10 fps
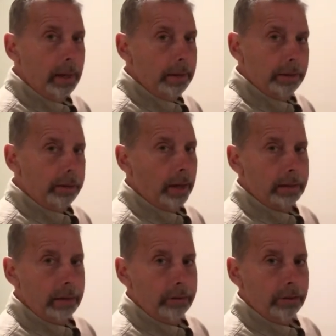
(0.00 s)
The
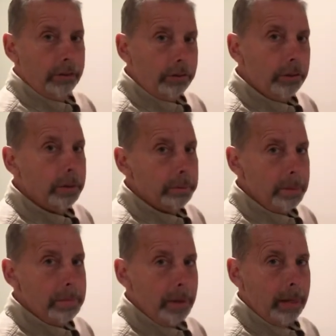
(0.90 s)
technician shouldn't be
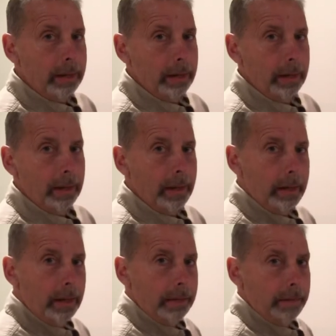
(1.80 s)
making
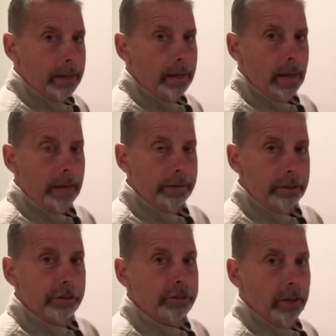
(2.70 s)
the, uh, the
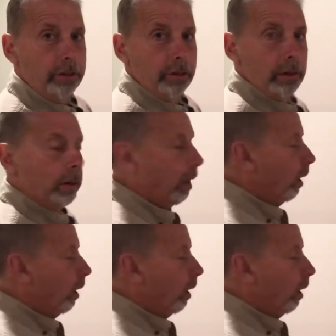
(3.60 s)
decision